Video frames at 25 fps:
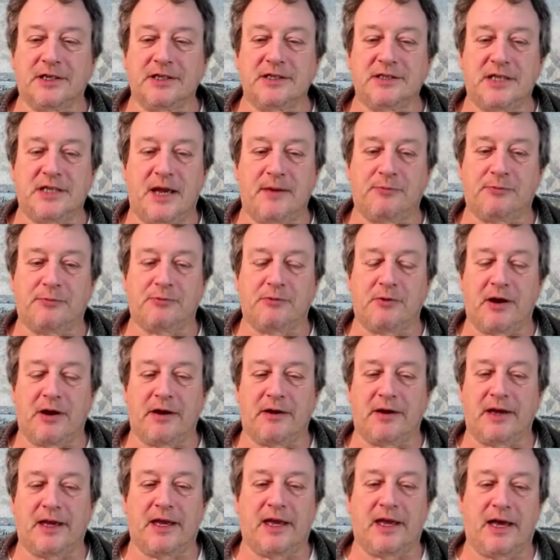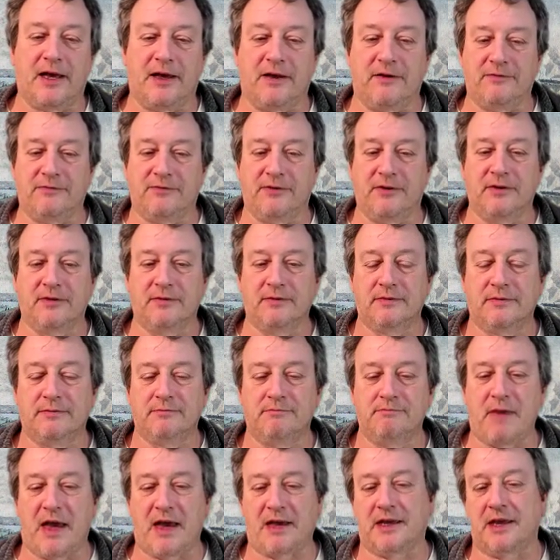contemporary of
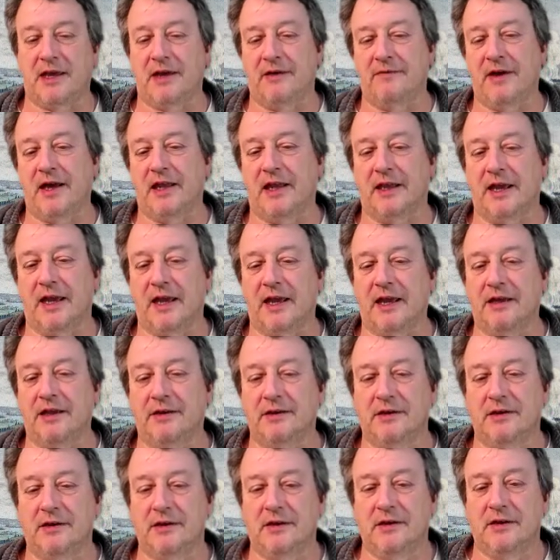Machiavelli,